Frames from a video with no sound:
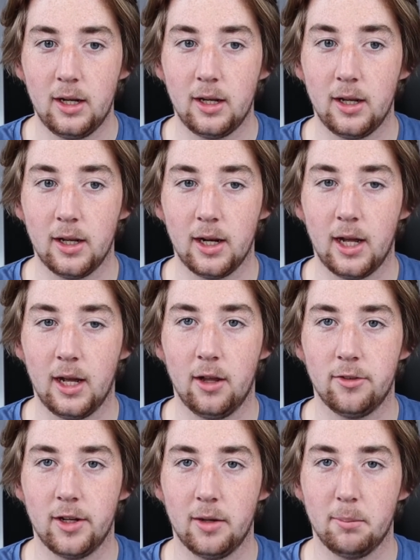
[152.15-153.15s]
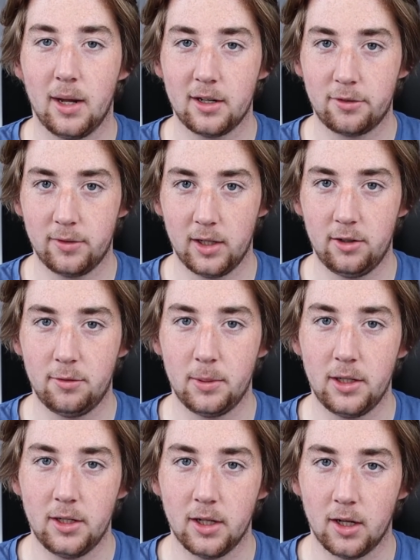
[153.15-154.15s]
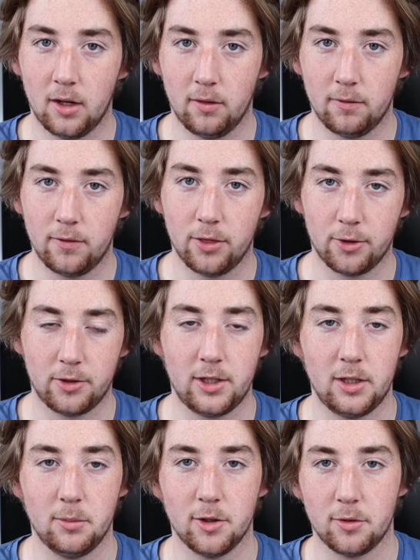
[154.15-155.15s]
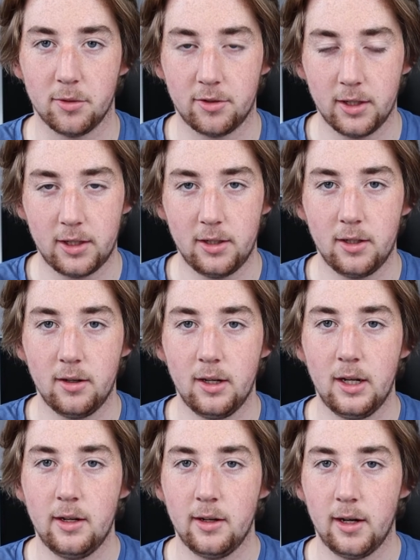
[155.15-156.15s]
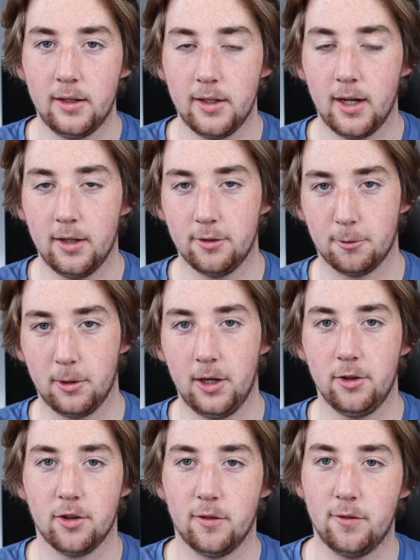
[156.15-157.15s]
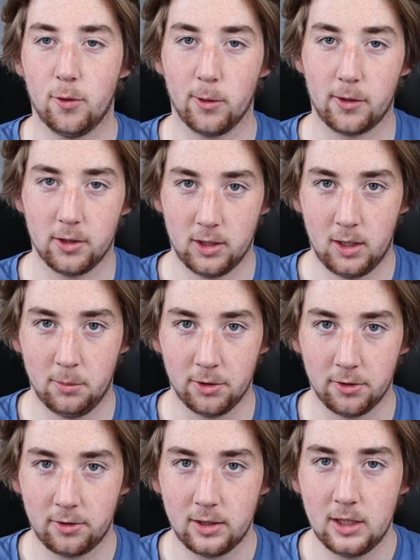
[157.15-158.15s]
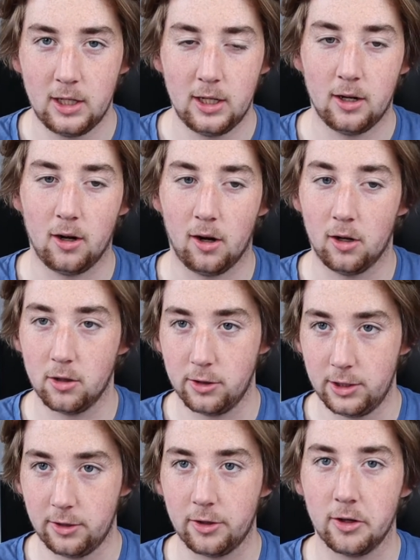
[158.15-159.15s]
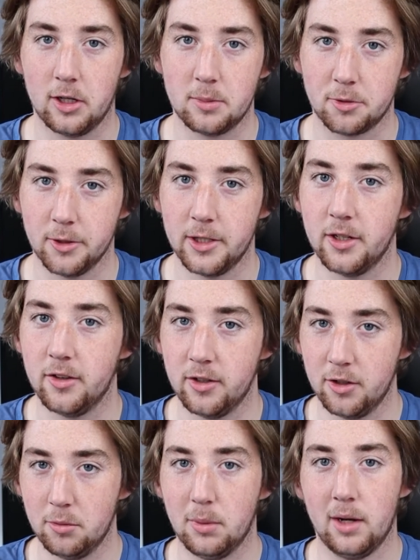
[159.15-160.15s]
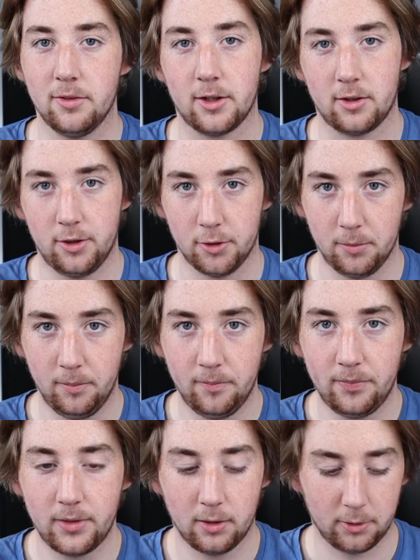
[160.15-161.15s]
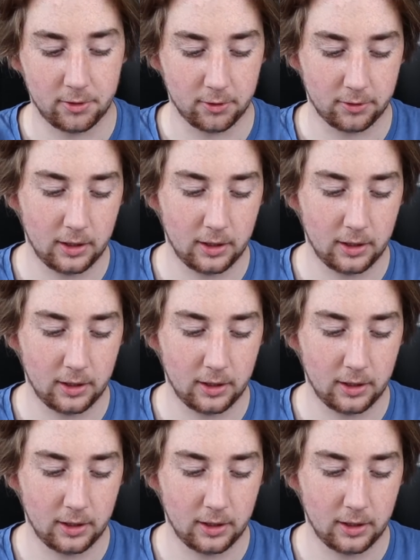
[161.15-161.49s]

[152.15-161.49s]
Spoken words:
It has a max flight speed of 13 meters per second, and it has a range of 4 kilometers. All of these are upgraded in the new Mavic 2, which